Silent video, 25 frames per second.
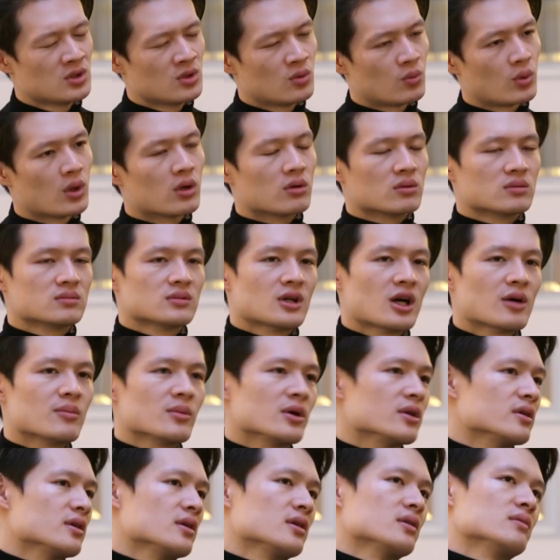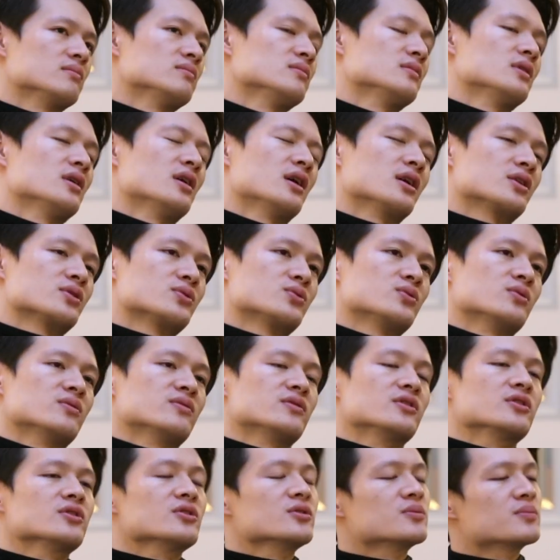Well, I'm an
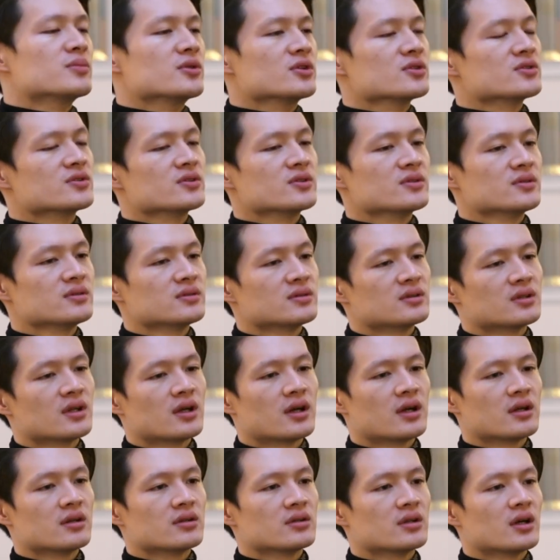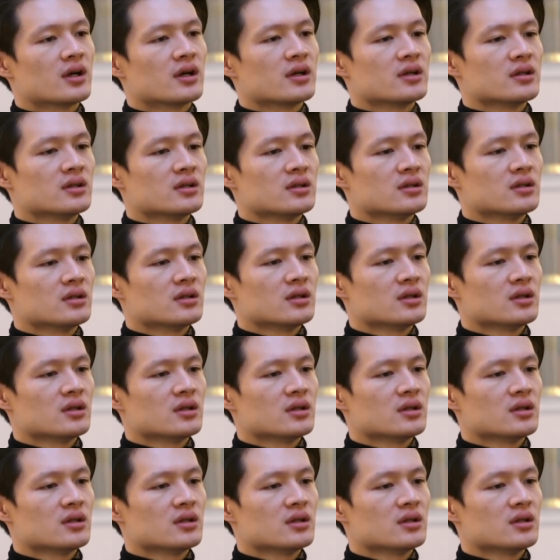extroverted person, and I